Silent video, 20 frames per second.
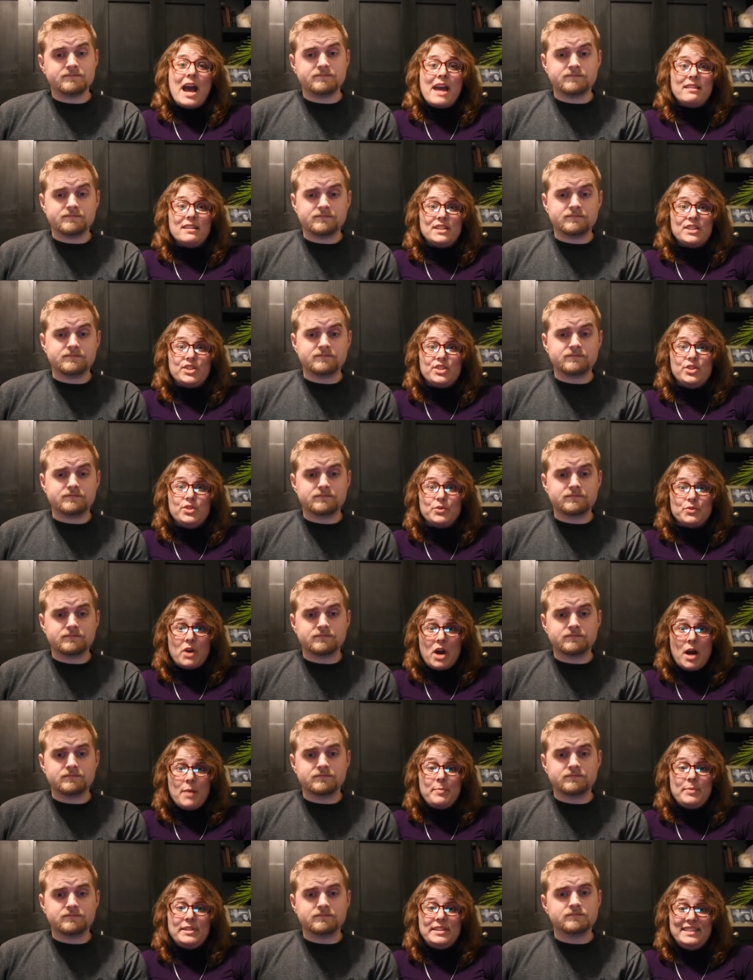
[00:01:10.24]
Speaker 1: Pilot's
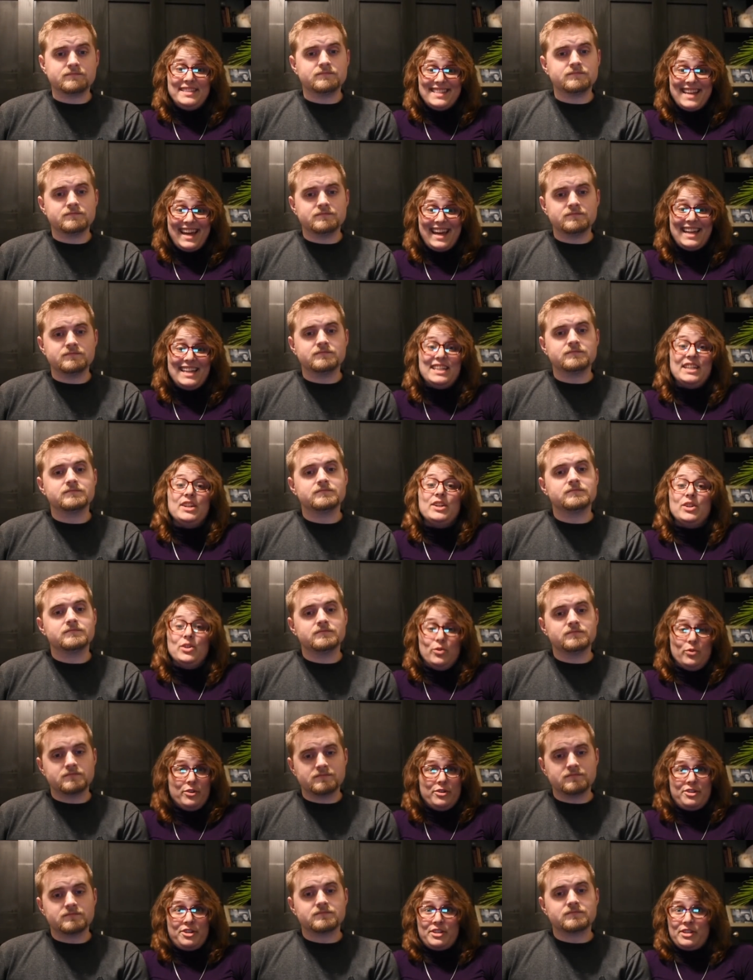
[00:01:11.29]
drop-dead
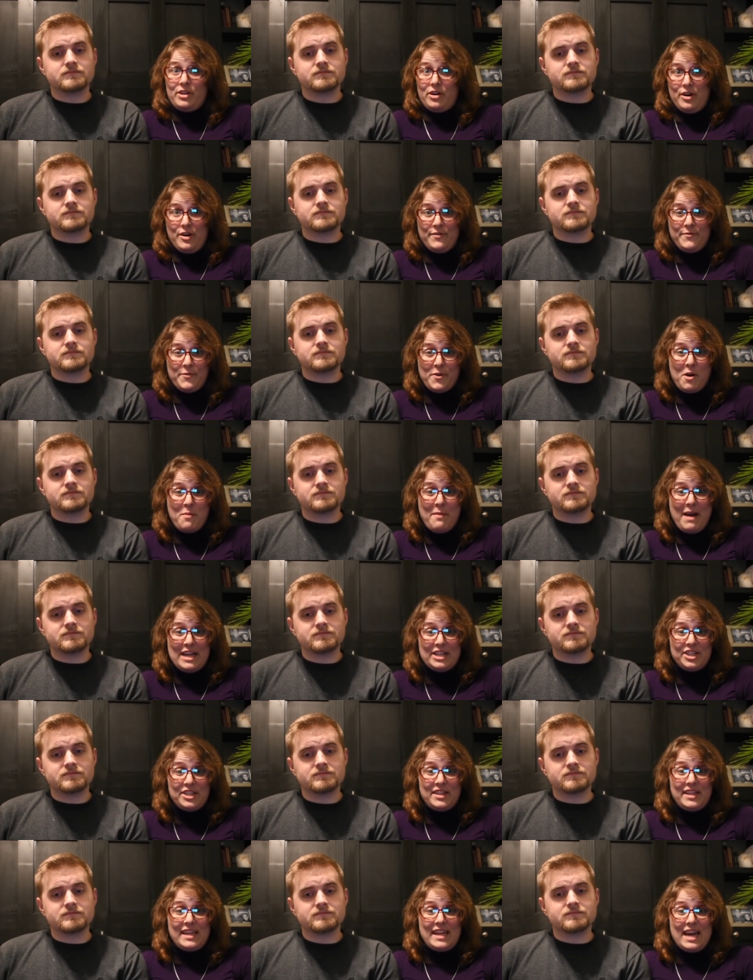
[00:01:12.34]
gorgeous art for our
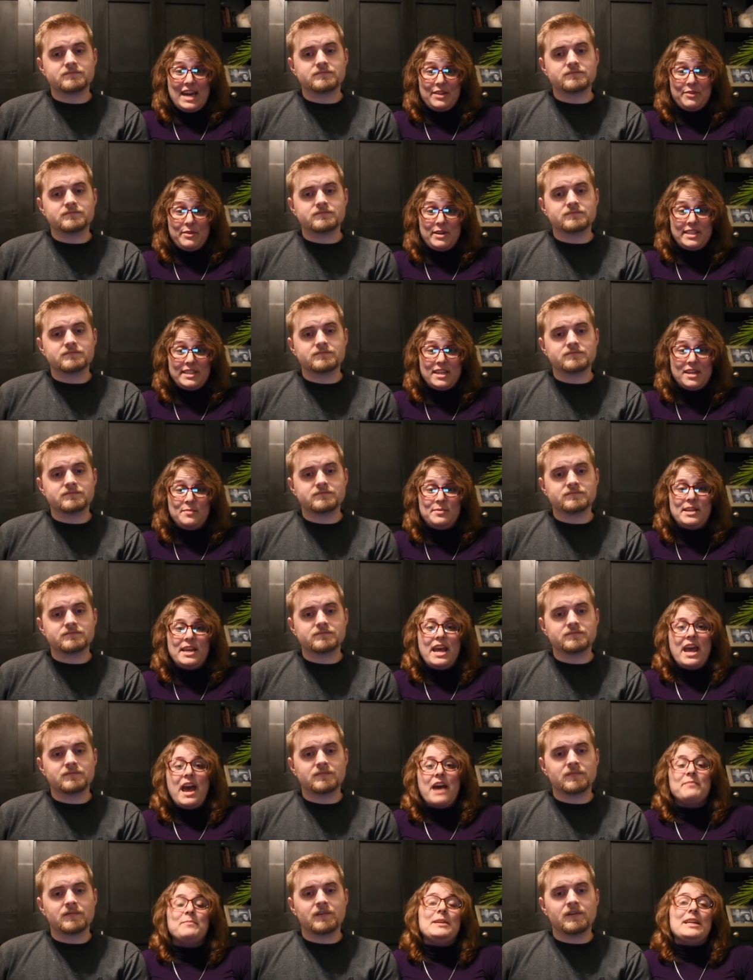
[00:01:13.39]
Magic the Gathering dubs
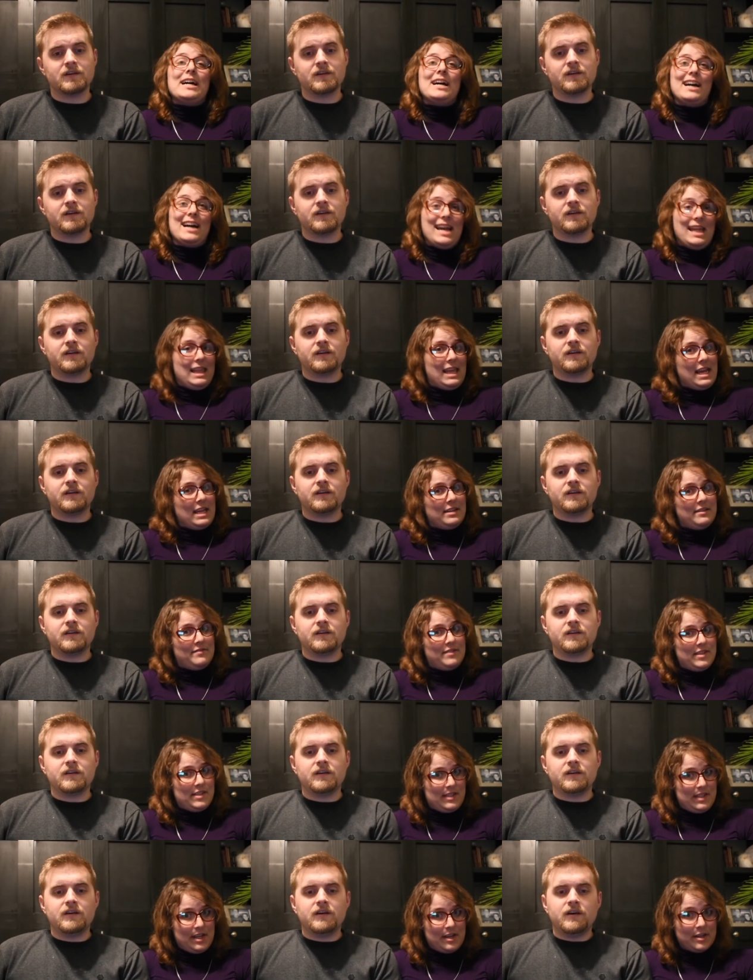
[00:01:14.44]
have been a highlight of
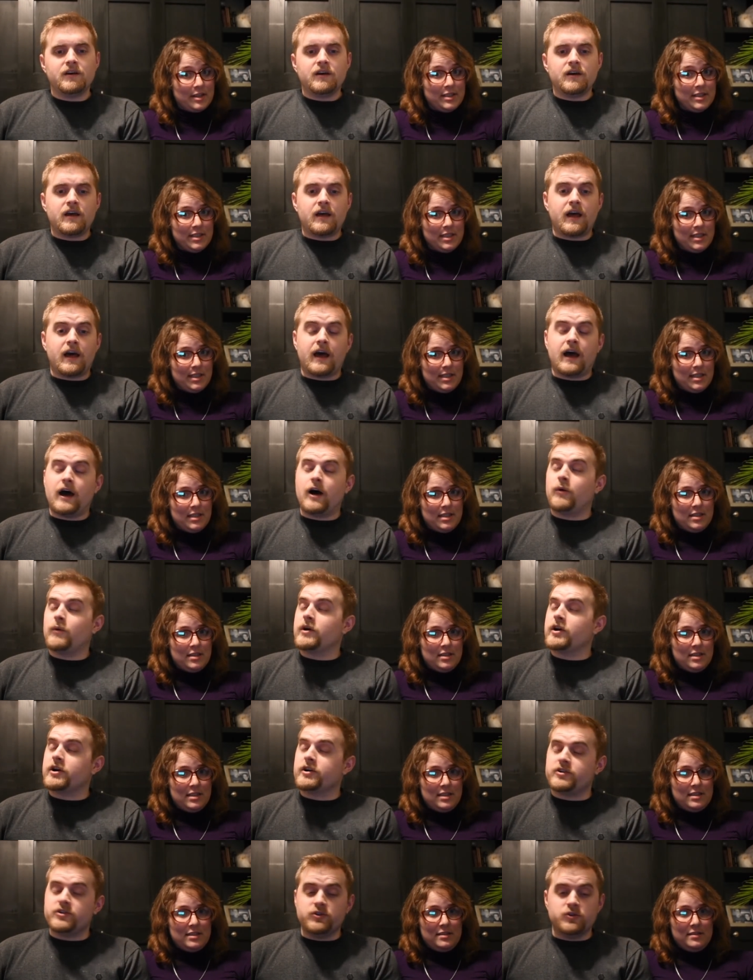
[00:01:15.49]
this year.
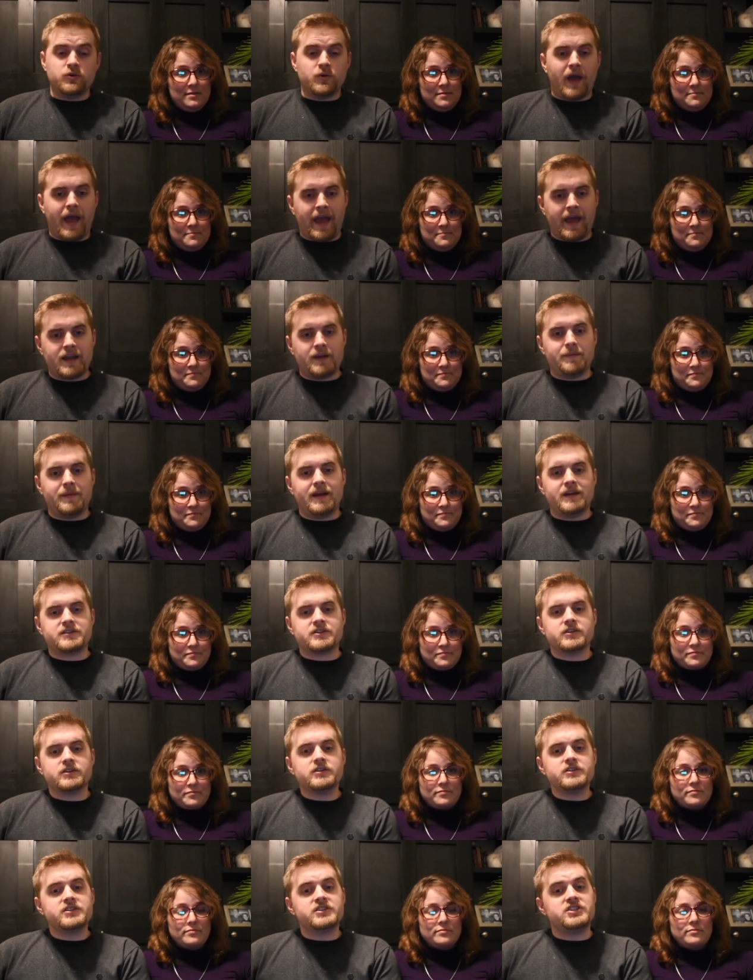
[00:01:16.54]
Speaker 2: Our new
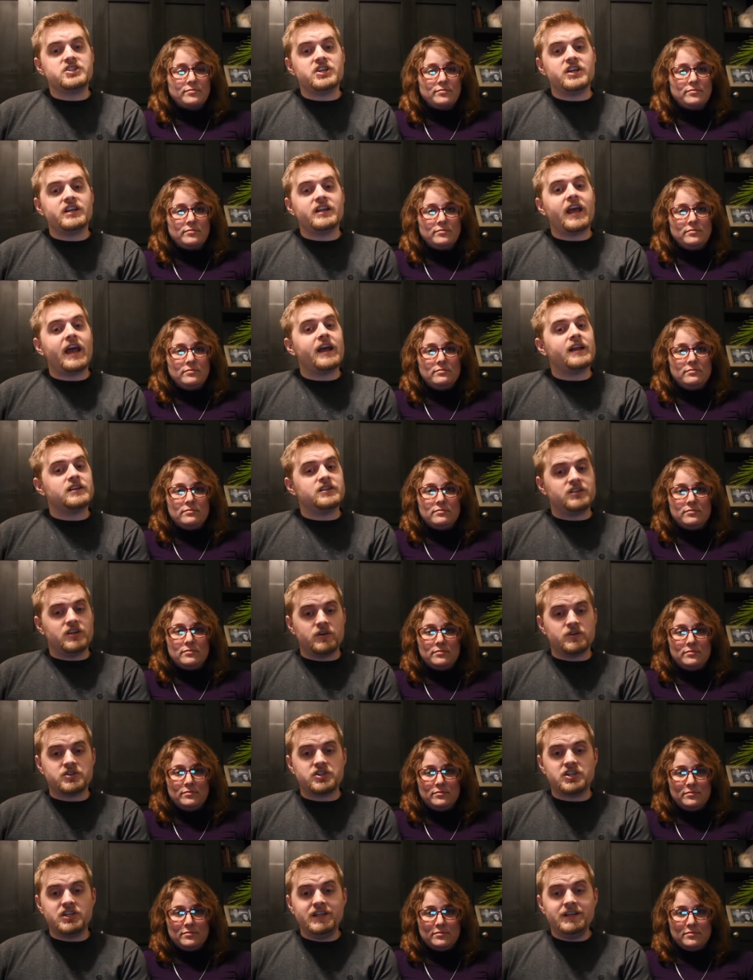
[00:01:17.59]
animators, Jin and
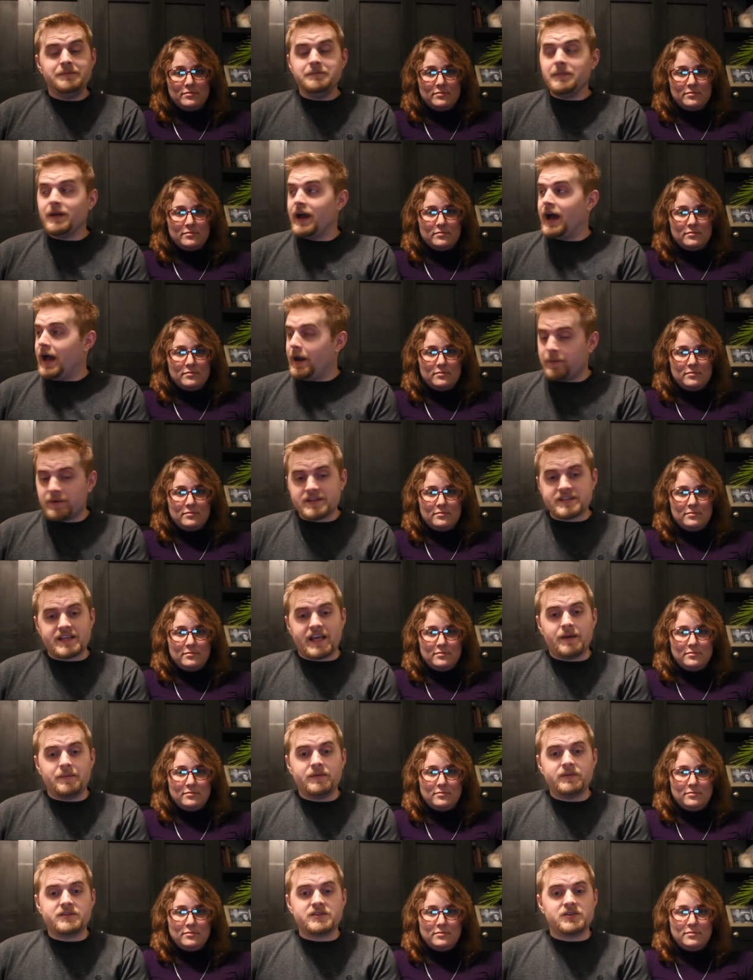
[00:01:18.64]
Yoshi, I was
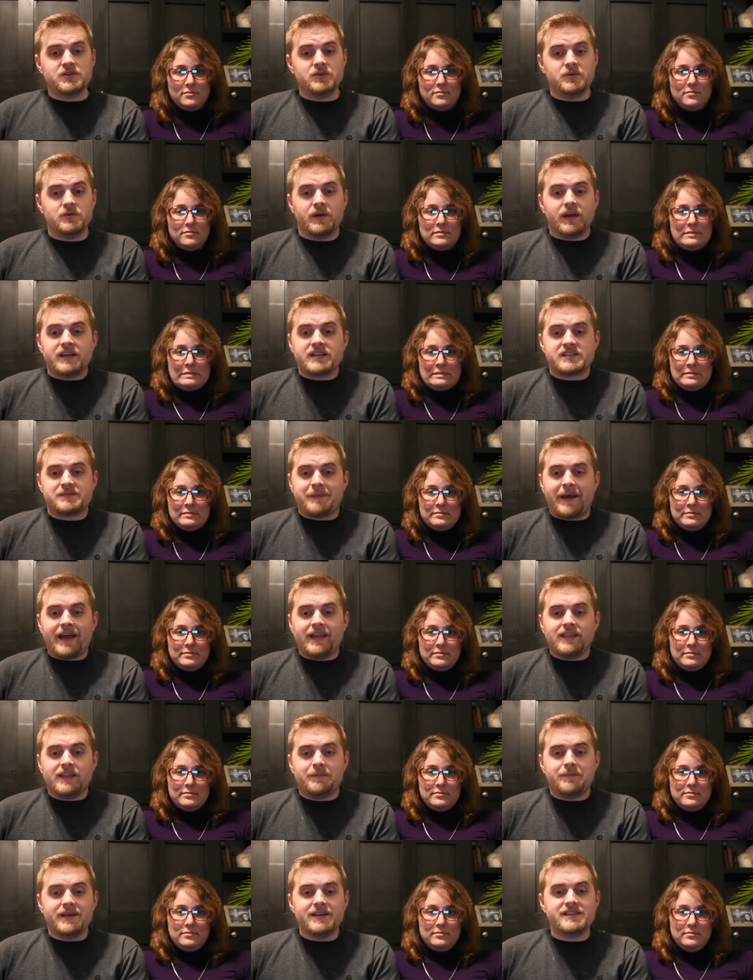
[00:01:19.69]
able to
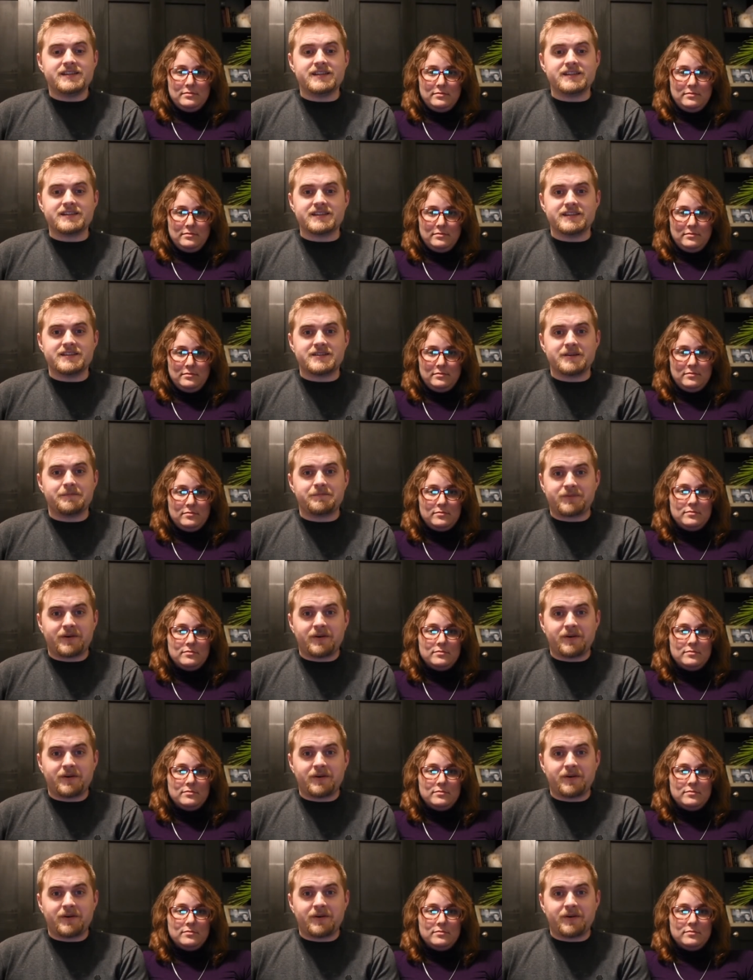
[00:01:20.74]
expand the business into